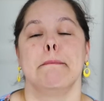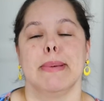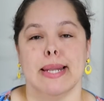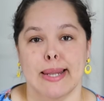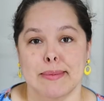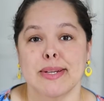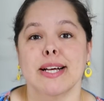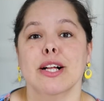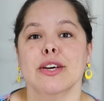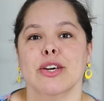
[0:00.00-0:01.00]
but let me
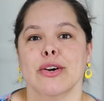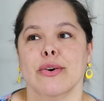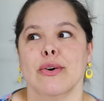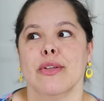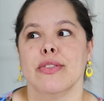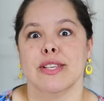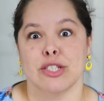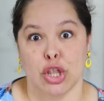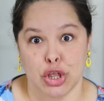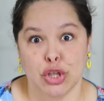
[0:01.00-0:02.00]
tell you, this is
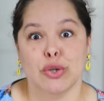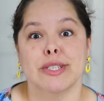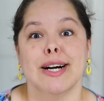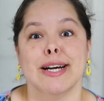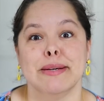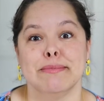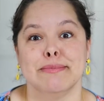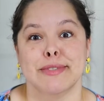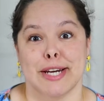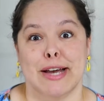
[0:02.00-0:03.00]
the third time
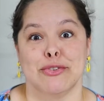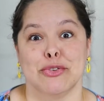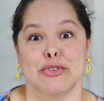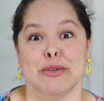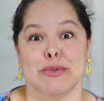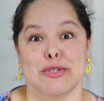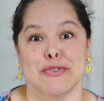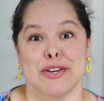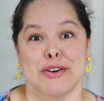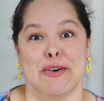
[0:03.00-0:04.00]
that I have to film this
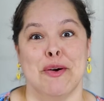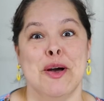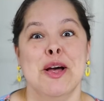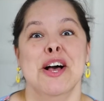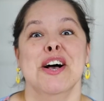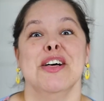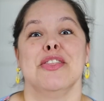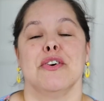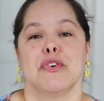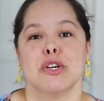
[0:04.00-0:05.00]
video.
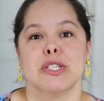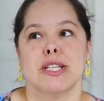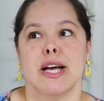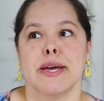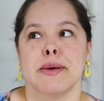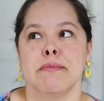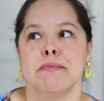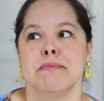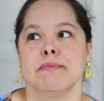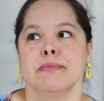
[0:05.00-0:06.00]
The first
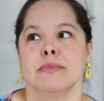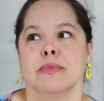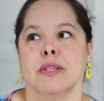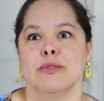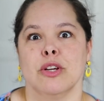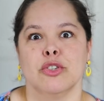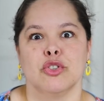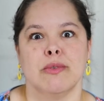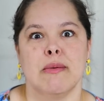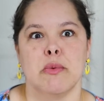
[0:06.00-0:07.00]
time I'm trying
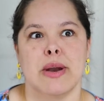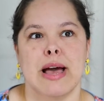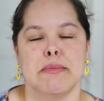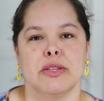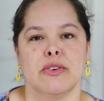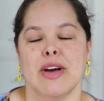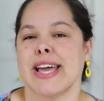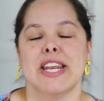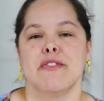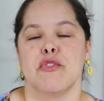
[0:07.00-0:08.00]
to remember what happened. I
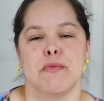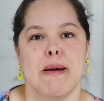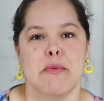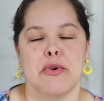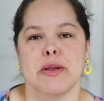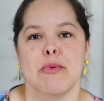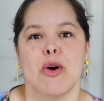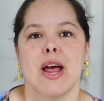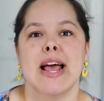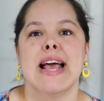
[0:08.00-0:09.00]
can't even remember anymore.